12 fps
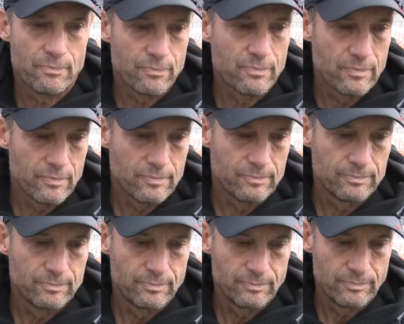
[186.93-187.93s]
And then also,
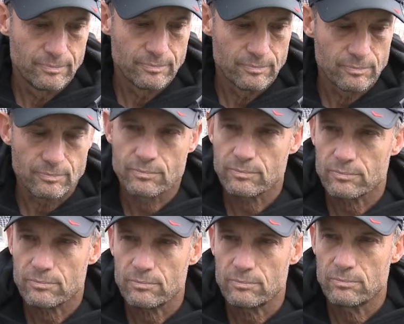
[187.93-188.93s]
can you talk a little bit
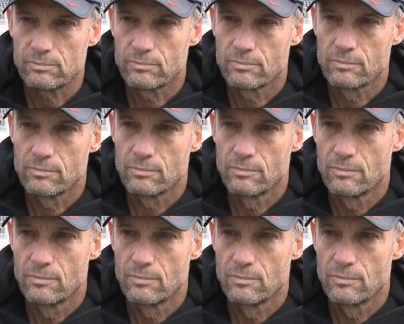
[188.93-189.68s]
about Washington State's